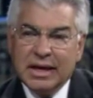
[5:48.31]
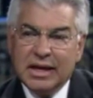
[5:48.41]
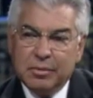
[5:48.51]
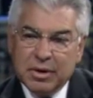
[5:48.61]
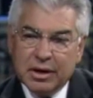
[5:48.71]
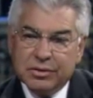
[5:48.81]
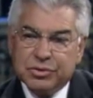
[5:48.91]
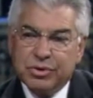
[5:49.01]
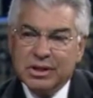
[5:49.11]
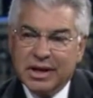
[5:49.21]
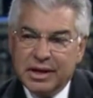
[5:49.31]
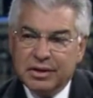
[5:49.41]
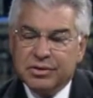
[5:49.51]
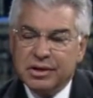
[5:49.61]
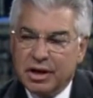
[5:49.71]
emails
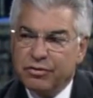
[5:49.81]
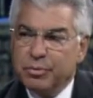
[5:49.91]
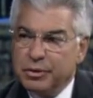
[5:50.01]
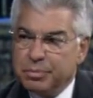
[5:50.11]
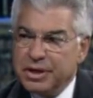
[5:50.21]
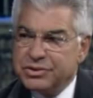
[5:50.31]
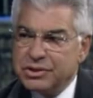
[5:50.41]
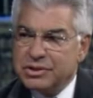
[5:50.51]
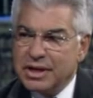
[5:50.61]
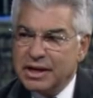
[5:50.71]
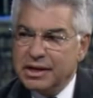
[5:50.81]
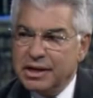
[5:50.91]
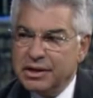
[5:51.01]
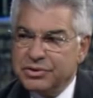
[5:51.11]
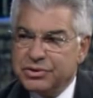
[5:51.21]
relating to government business, that
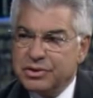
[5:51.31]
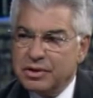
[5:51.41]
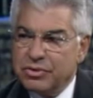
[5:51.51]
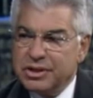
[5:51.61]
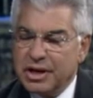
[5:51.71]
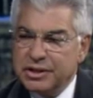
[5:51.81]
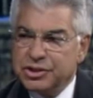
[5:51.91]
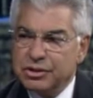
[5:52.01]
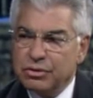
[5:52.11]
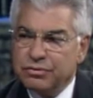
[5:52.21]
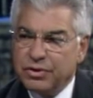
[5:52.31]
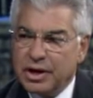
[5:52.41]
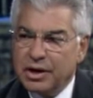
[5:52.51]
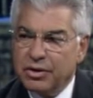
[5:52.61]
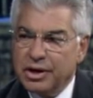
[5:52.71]
is the retention or
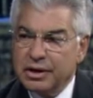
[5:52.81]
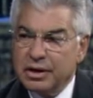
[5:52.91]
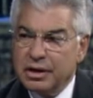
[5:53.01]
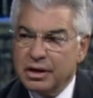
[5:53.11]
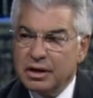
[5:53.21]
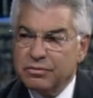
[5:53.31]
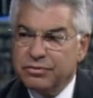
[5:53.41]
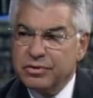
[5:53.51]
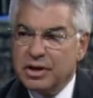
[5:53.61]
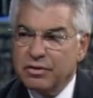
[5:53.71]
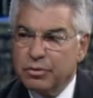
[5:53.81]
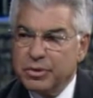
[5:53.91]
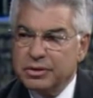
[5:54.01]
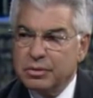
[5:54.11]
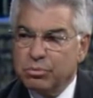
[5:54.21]
firing of
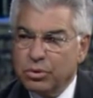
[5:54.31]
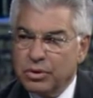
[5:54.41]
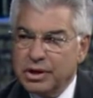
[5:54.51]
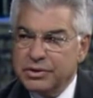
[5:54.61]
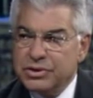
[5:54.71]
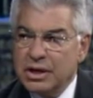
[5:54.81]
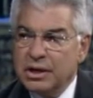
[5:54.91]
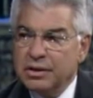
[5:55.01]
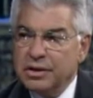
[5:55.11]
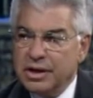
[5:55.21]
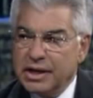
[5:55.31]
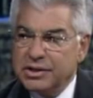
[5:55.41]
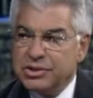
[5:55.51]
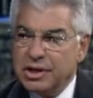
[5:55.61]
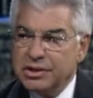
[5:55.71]
government employees, the
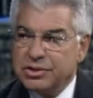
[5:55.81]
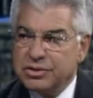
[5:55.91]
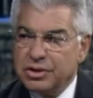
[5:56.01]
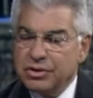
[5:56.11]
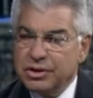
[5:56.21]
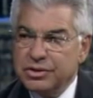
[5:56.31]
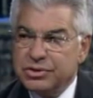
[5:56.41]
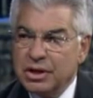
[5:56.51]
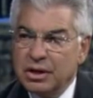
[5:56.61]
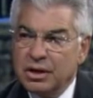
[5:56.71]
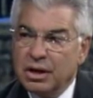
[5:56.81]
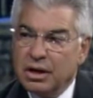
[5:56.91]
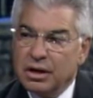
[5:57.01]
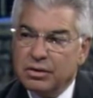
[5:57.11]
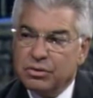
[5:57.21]
United States attorneys
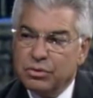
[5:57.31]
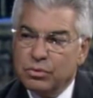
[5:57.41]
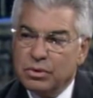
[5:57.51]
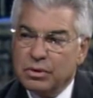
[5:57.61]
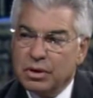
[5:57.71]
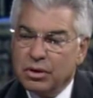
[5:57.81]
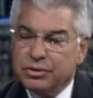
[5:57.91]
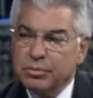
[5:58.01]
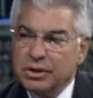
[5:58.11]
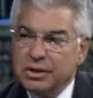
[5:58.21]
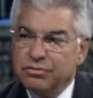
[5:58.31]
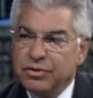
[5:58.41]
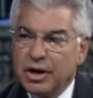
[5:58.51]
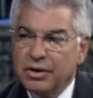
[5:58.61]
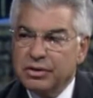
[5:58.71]
uh, who were ultimately
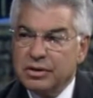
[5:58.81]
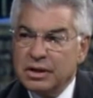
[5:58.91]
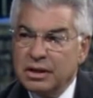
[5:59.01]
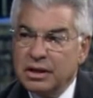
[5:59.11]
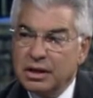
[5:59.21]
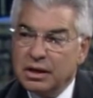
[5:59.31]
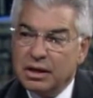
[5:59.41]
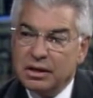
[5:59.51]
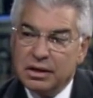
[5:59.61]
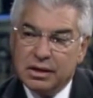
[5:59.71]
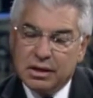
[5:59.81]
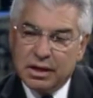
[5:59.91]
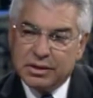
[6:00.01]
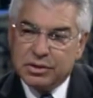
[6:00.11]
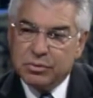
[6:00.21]
fired uh, in
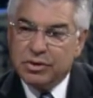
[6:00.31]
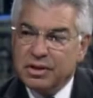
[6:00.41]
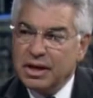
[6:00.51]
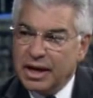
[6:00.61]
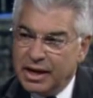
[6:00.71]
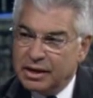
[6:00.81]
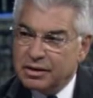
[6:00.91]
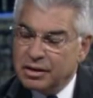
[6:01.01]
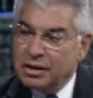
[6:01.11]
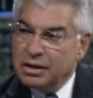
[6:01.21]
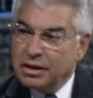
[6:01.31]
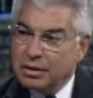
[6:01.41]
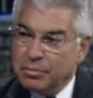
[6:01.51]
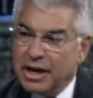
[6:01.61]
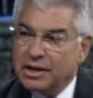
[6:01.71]
connection the eight uh,
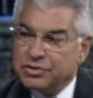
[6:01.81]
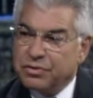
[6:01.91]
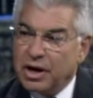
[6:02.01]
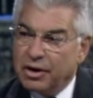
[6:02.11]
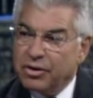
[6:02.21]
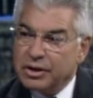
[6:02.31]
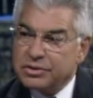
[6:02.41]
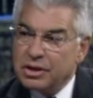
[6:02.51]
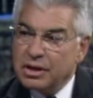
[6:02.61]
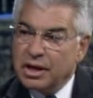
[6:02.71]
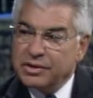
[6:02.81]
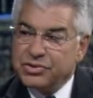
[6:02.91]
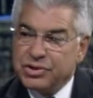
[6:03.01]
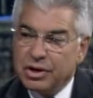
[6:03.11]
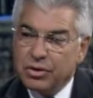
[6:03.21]
mass firings. And
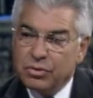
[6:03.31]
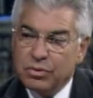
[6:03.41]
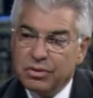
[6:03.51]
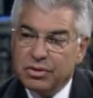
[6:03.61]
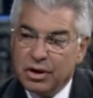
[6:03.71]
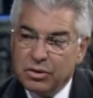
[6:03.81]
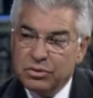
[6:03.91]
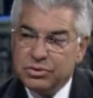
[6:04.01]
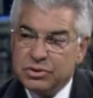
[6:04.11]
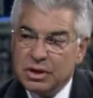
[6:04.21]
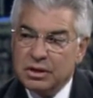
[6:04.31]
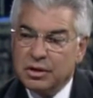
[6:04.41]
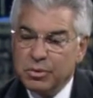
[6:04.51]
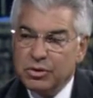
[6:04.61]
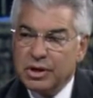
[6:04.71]
so those
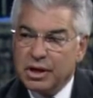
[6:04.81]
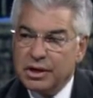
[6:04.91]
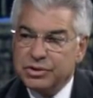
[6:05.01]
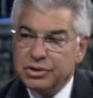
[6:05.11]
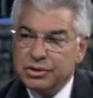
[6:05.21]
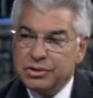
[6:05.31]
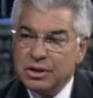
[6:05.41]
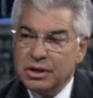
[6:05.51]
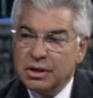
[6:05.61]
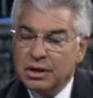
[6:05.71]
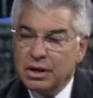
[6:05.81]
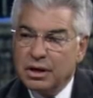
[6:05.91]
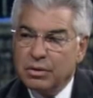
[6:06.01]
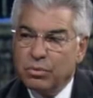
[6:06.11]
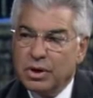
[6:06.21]
communications,
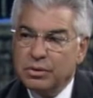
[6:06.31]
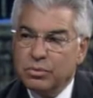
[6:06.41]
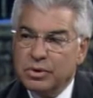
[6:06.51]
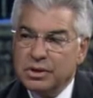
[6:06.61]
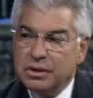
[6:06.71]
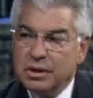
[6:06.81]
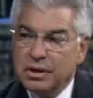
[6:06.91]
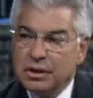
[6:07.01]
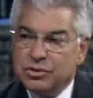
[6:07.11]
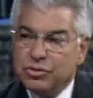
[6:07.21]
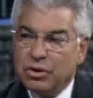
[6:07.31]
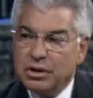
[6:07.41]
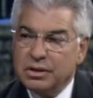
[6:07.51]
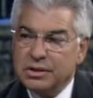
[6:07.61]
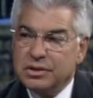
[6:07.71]
uh, one would uh,
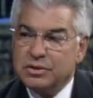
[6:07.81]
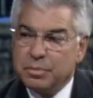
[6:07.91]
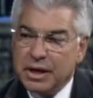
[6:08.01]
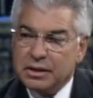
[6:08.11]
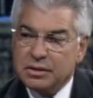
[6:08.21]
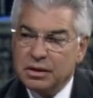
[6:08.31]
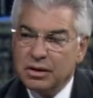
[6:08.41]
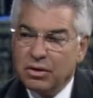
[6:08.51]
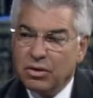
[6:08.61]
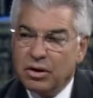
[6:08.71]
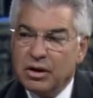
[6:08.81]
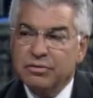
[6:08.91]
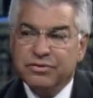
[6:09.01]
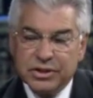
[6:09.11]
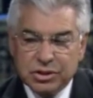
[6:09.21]
strongly suspect, are
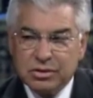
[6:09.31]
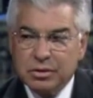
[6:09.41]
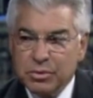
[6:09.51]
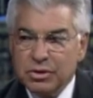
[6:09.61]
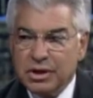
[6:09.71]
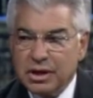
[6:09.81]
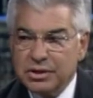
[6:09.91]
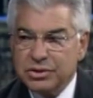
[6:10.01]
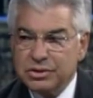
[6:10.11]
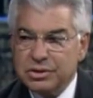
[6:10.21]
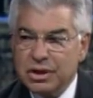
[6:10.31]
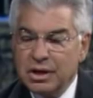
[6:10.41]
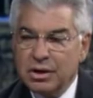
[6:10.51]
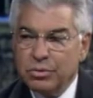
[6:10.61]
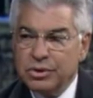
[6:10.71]
official communications
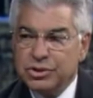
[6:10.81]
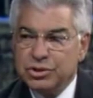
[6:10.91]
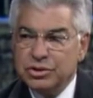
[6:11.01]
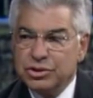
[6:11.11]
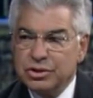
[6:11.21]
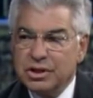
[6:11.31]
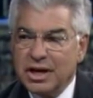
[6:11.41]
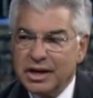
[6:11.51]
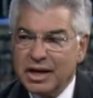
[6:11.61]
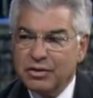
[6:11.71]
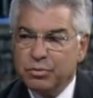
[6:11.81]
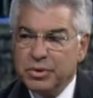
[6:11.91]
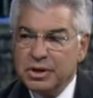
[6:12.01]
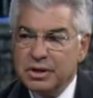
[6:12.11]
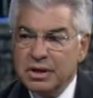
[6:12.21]
which should not have
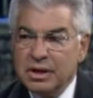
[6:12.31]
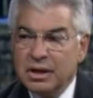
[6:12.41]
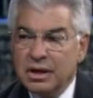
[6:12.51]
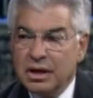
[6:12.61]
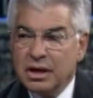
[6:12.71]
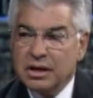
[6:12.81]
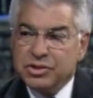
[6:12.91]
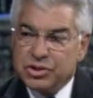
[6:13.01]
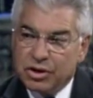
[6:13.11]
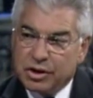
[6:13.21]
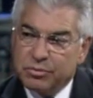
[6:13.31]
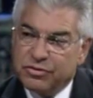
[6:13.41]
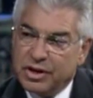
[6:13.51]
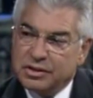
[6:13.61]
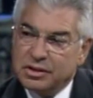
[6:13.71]
been uh,
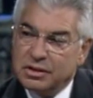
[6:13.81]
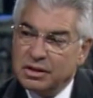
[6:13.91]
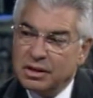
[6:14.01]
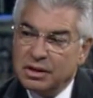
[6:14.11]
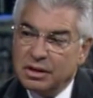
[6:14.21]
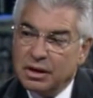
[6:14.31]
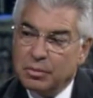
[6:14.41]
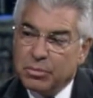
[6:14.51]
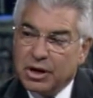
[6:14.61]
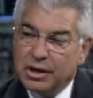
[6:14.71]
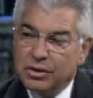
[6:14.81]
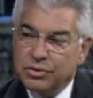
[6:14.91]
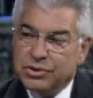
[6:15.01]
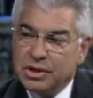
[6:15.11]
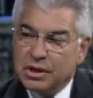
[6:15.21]
circumvented Uh, by
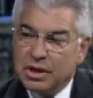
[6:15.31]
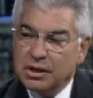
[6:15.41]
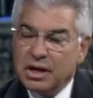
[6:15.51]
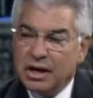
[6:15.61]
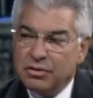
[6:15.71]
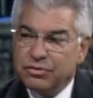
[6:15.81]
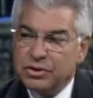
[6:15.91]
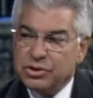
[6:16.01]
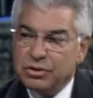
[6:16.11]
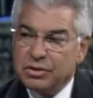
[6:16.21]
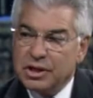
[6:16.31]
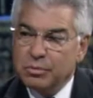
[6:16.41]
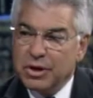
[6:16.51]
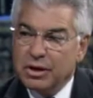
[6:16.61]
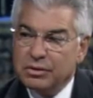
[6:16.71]
using a non-official
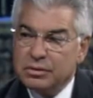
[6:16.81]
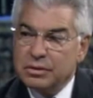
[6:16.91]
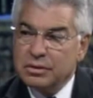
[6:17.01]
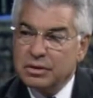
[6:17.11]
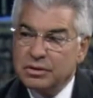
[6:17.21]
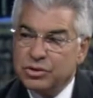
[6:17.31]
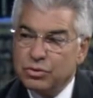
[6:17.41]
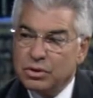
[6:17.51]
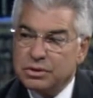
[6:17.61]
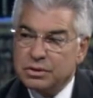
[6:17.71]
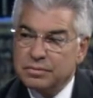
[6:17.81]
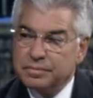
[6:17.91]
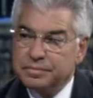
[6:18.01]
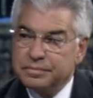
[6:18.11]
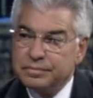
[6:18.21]
email uh, source. Well,